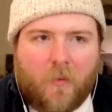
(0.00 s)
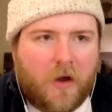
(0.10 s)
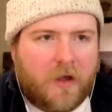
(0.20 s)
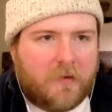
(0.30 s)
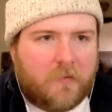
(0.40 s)

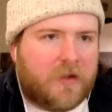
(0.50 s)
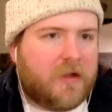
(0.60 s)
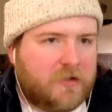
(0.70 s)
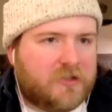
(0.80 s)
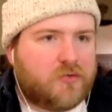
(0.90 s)
what
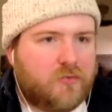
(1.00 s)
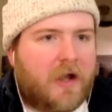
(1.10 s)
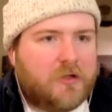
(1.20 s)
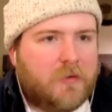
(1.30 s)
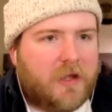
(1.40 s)
year did you
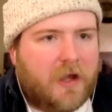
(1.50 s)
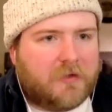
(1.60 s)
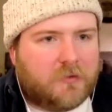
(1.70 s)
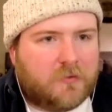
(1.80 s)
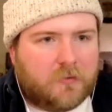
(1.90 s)
graduate high
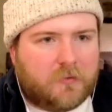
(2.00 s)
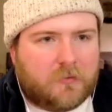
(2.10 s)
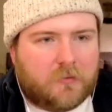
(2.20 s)
school?